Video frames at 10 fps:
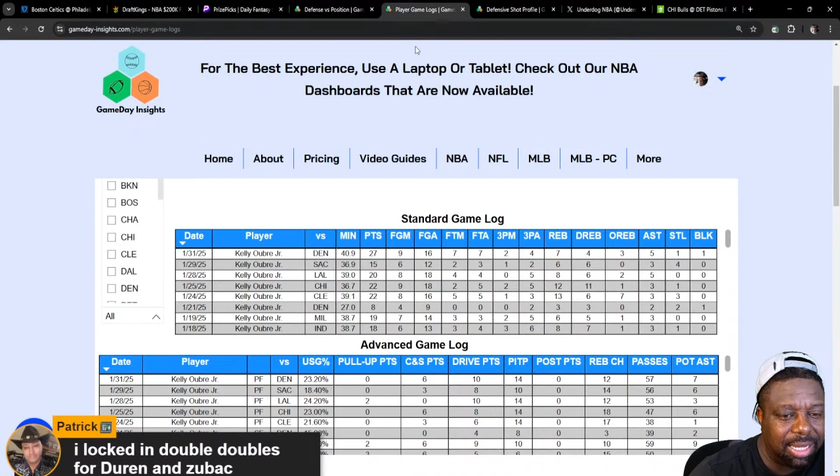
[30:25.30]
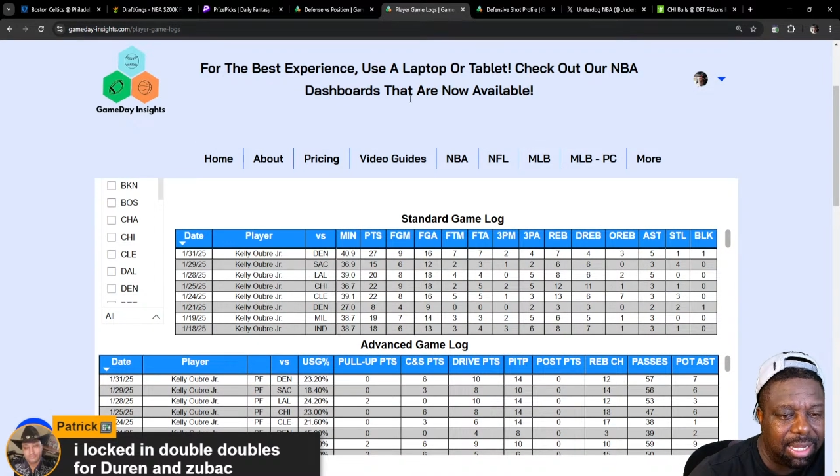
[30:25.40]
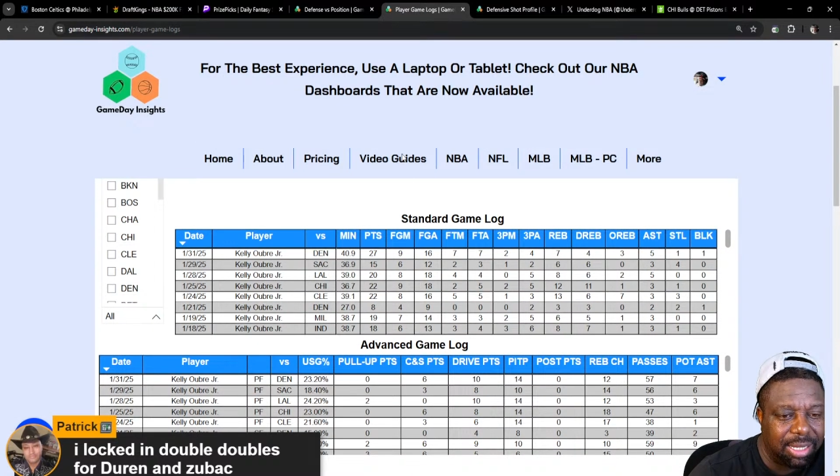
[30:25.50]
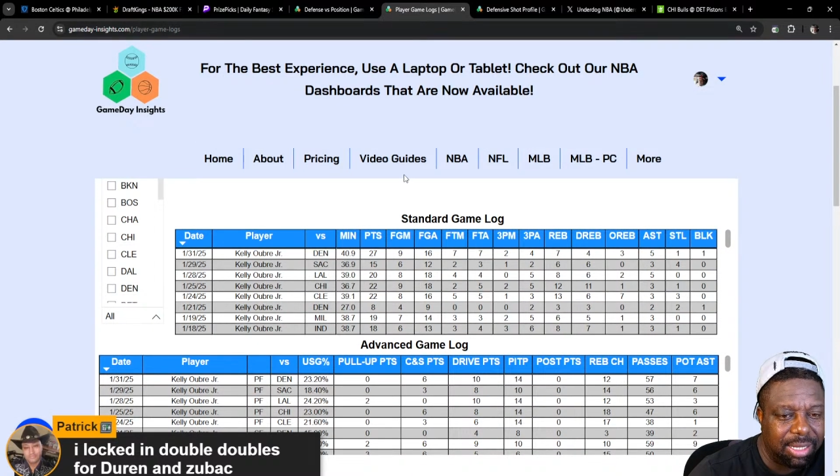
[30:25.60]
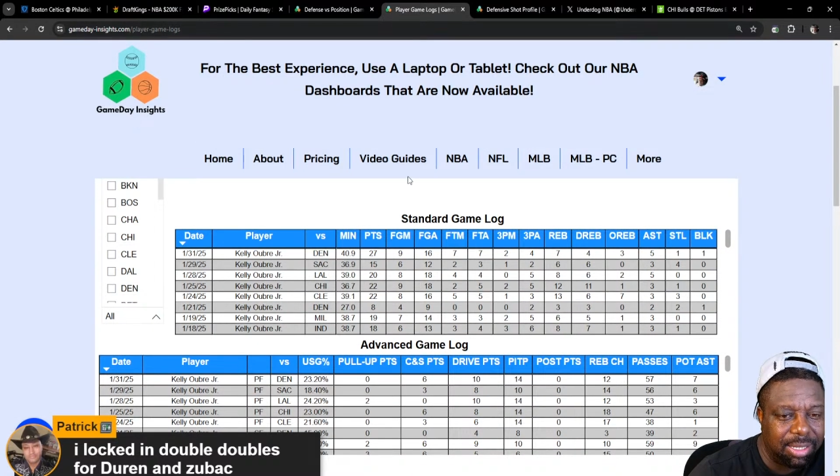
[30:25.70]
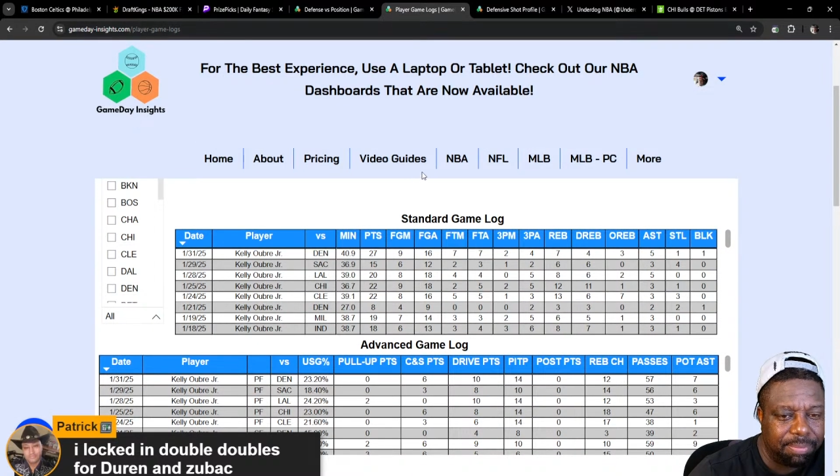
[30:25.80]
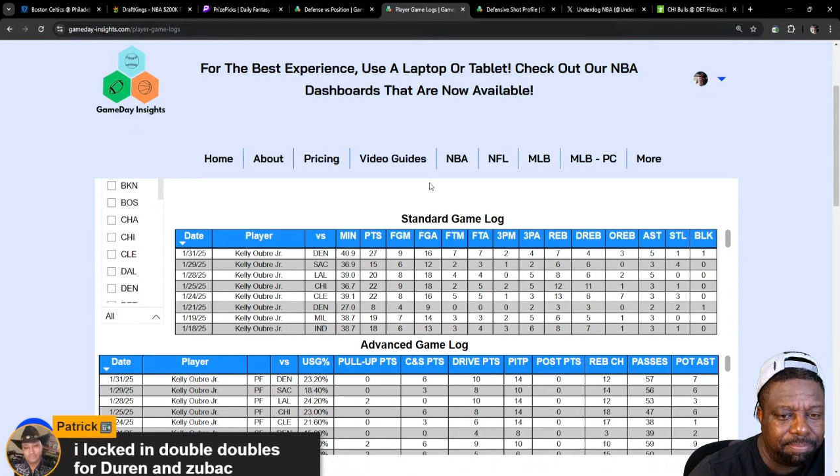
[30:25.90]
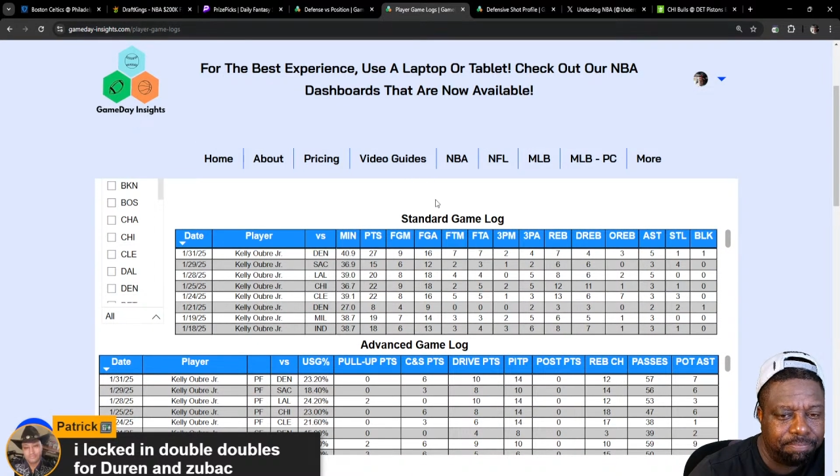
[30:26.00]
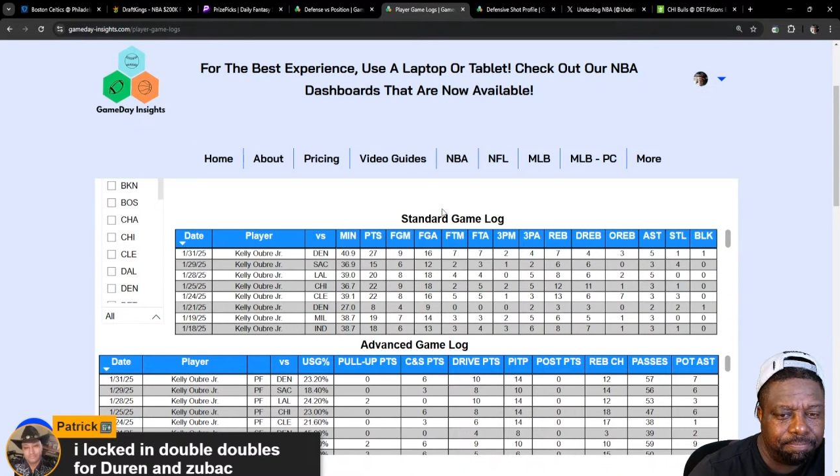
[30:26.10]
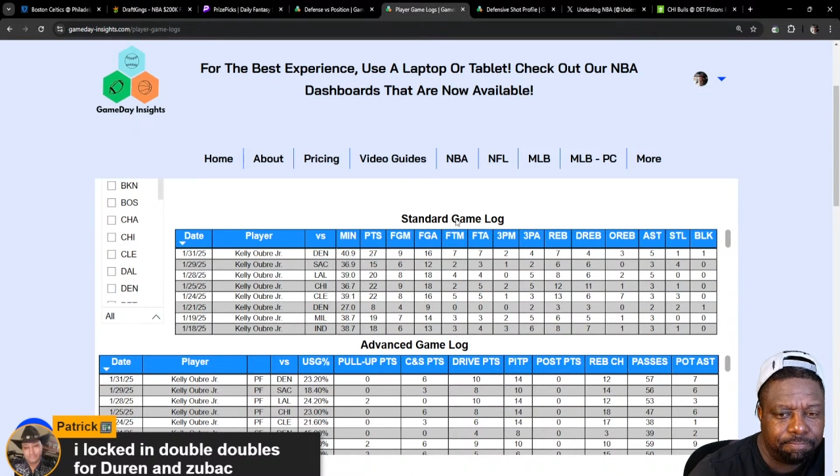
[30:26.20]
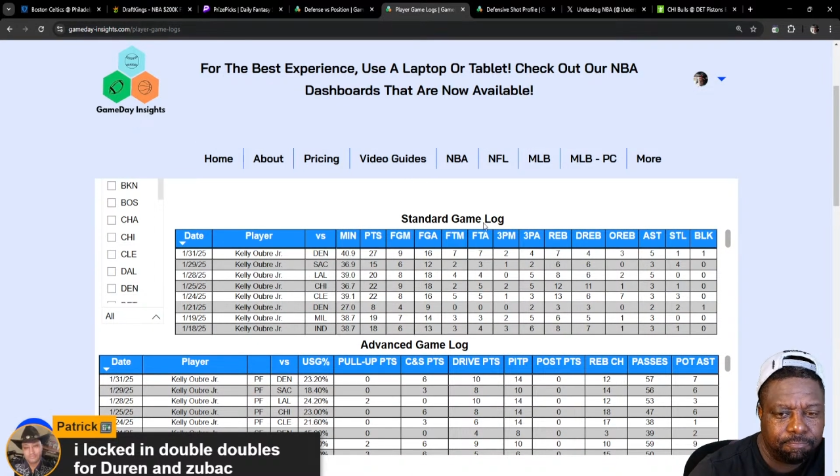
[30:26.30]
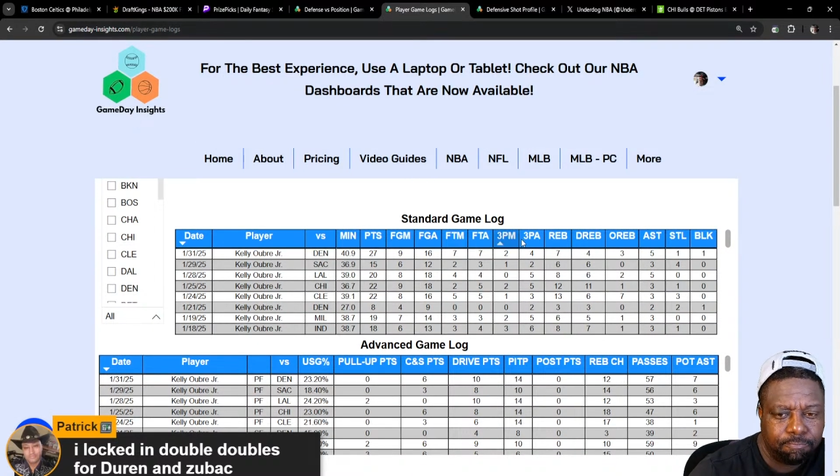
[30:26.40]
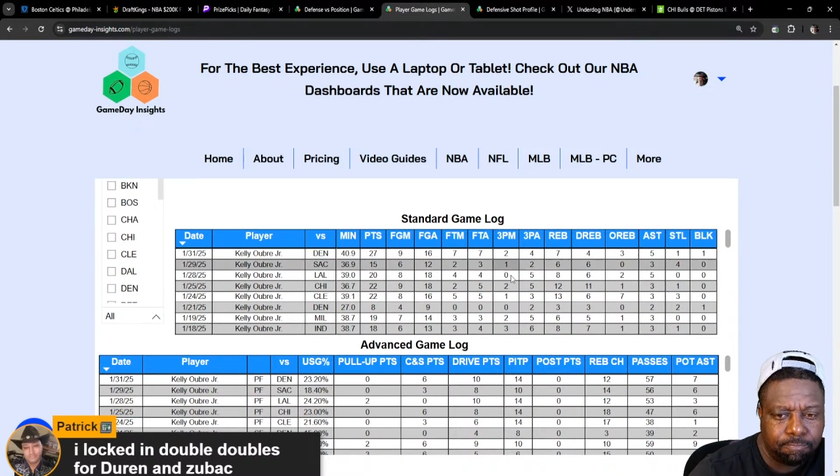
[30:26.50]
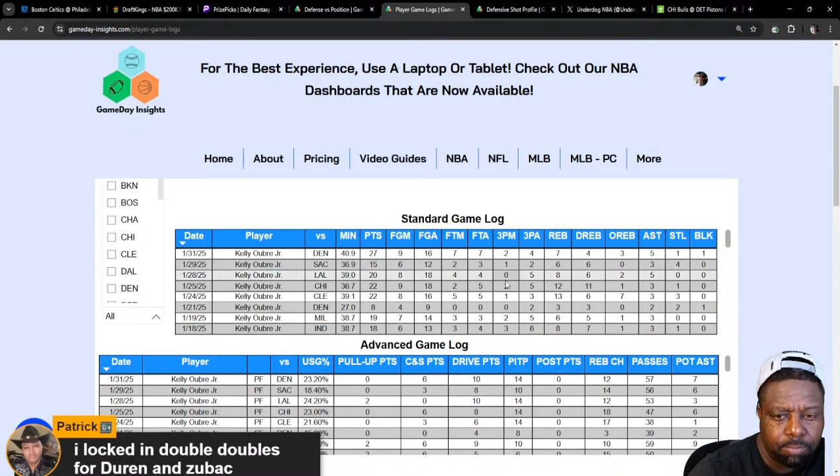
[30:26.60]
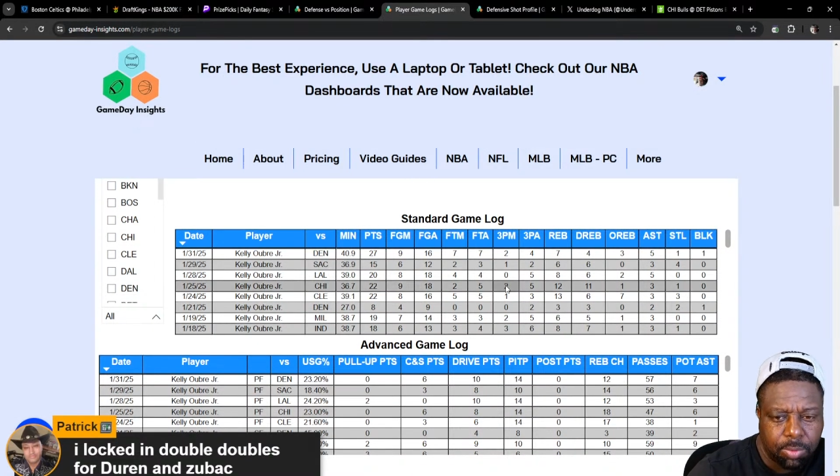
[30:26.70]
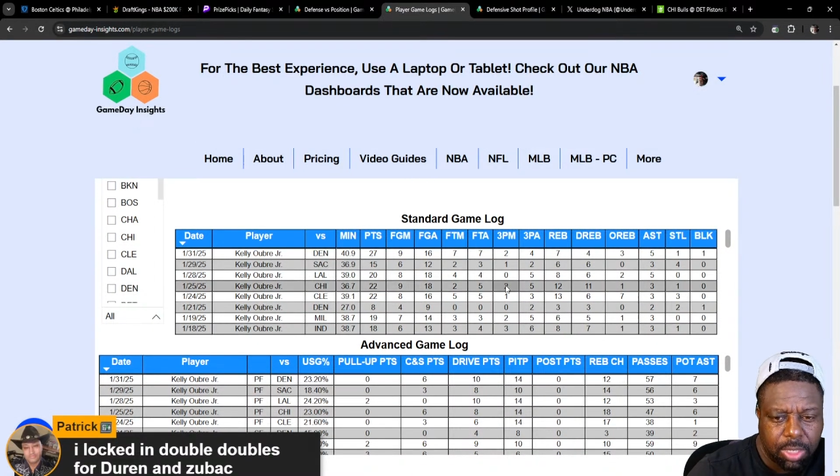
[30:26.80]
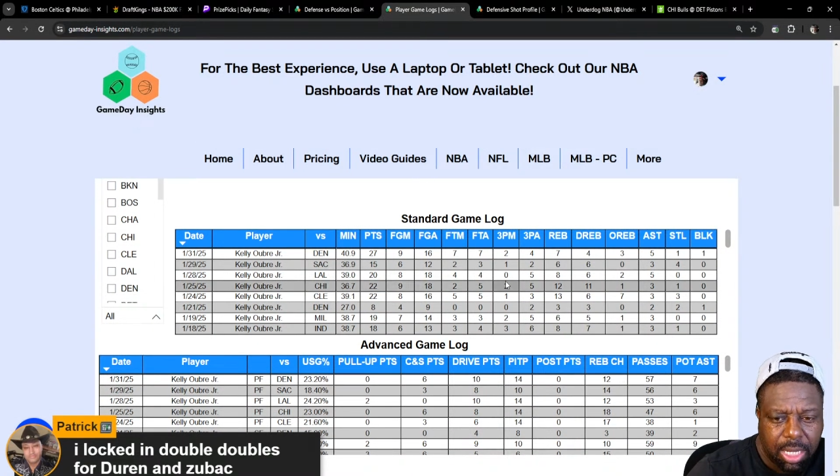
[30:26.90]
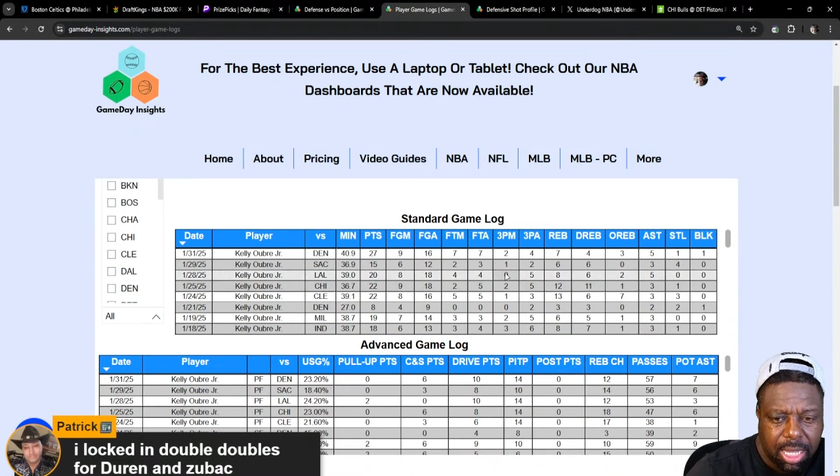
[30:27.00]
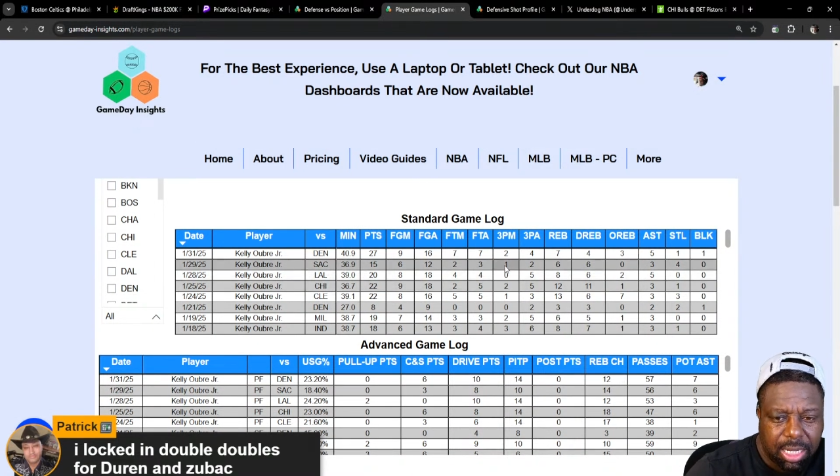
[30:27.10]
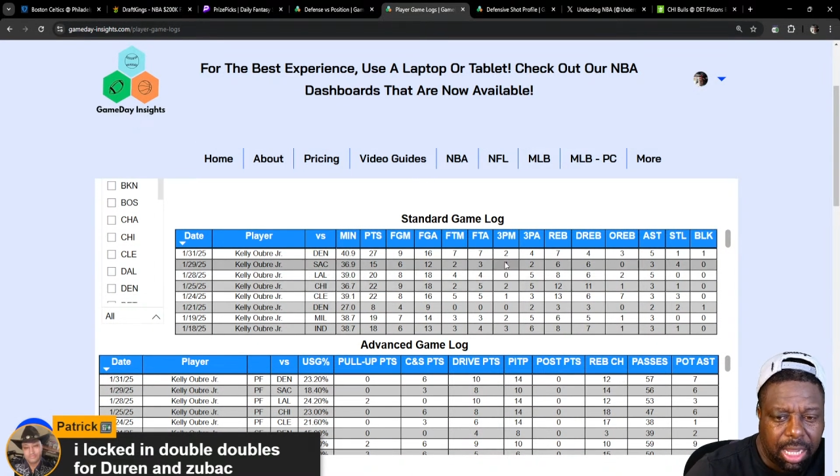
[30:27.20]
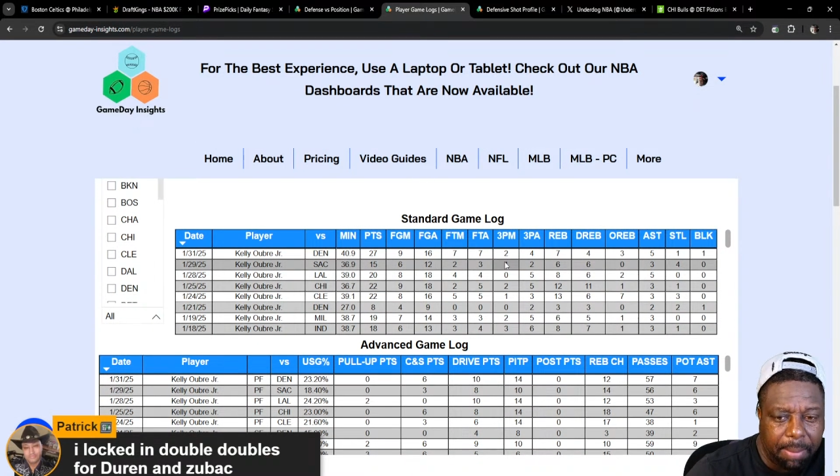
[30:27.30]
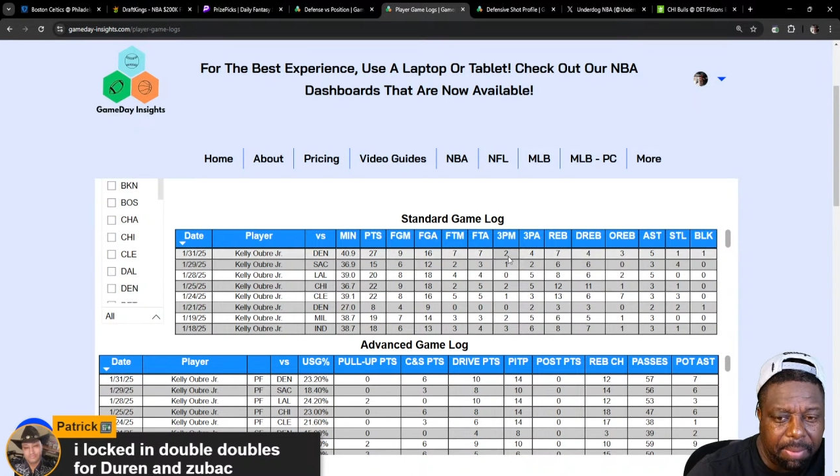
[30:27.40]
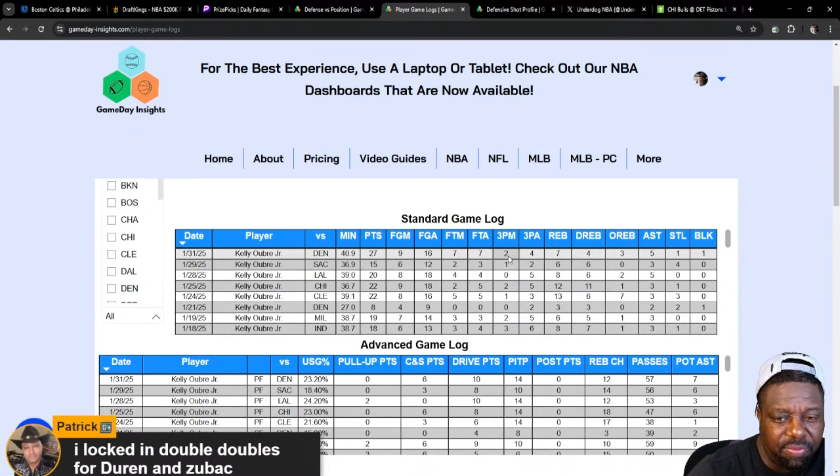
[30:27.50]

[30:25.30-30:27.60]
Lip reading: um, coming